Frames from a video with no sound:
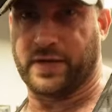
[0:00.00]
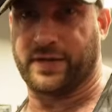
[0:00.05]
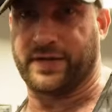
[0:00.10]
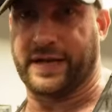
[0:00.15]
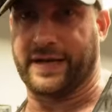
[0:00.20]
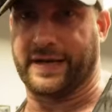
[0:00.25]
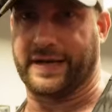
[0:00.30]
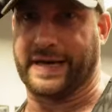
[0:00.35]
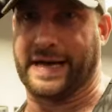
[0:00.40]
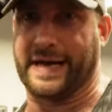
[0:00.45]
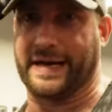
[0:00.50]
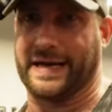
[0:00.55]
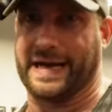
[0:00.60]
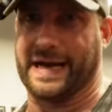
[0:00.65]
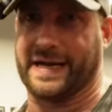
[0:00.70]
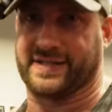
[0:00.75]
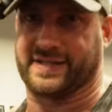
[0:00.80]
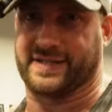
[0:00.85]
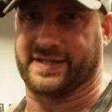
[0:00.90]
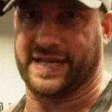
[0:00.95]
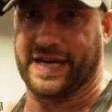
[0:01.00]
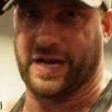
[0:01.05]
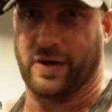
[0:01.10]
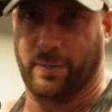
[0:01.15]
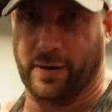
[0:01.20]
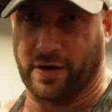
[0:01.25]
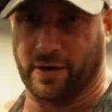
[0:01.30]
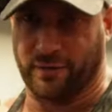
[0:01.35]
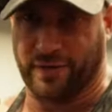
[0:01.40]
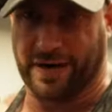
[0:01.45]
then you get less
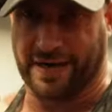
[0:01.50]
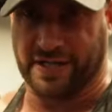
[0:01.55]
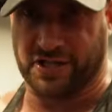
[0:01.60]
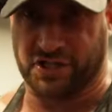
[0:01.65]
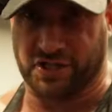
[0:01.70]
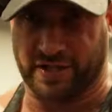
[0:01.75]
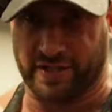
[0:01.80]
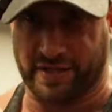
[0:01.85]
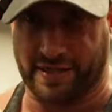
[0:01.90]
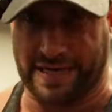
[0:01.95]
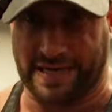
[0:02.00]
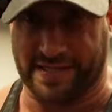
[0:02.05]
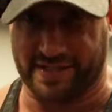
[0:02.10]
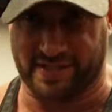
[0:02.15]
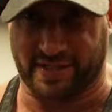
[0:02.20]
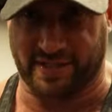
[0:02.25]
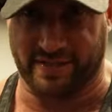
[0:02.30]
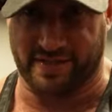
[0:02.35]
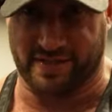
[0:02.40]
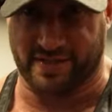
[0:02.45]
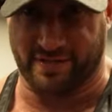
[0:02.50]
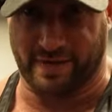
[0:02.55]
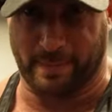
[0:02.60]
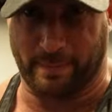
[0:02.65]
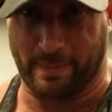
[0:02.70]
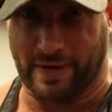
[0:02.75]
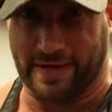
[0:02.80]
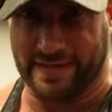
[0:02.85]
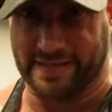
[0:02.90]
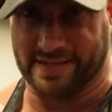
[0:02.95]
elbow flexion, less use of the
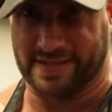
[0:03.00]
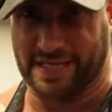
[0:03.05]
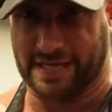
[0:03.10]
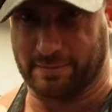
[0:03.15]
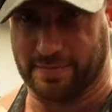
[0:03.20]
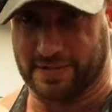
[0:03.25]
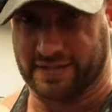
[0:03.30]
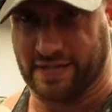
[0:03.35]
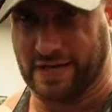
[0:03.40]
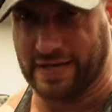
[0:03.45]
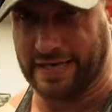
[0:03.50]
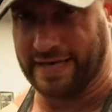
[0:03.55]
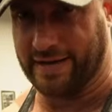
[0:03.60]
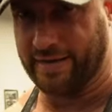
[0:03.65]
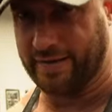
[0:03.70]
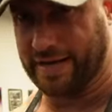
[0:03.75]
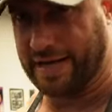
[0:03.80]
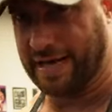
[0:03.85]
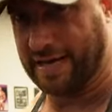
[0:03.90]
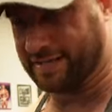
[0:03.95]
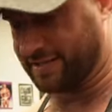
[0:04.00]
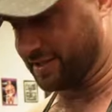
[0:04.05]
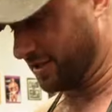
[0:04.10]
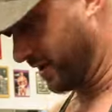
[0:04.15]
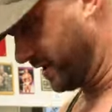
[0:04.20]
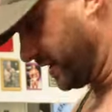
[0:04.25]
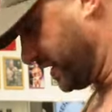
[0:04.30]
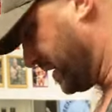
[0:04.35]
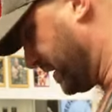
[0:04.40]
biceps like in there. So